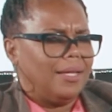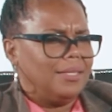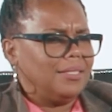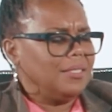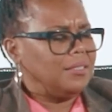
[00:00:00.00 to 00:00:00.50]

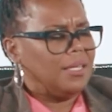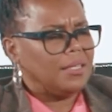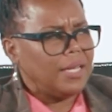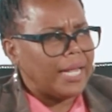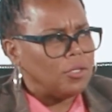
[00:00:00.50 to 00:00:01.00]
This is
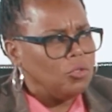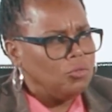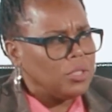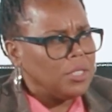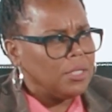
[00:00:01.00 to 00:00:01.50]
nothing like
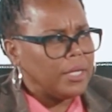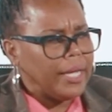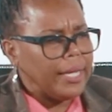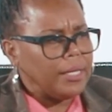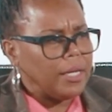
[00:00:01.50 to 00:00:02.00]
losing
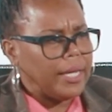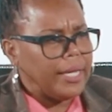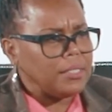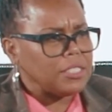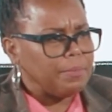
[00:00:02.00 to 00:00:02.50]
a,
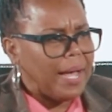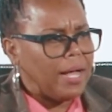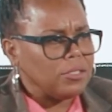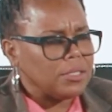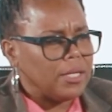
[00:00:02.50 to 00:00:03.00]
a
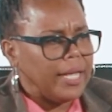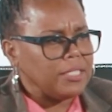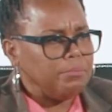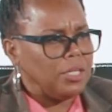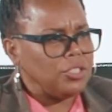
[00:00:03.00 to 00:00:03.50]
spouse
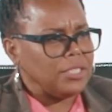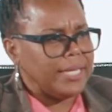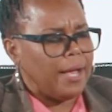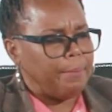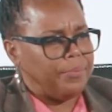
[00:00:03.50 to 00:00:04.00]
as much as
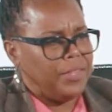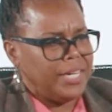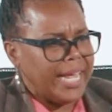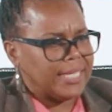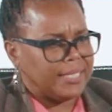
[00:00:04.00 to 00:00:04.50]
now the
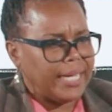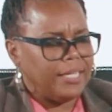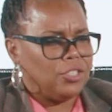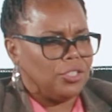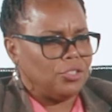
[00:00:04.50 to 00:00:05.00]
next
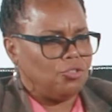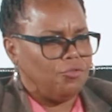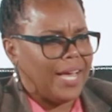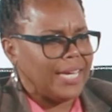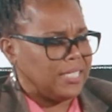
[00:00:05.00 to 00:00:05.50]
stage is, is
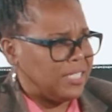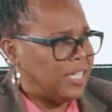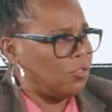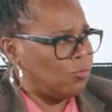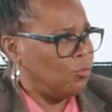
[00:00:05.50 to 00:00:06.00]
you've got to
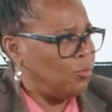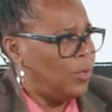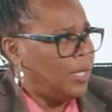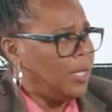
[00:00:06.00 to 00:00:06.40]
sit through,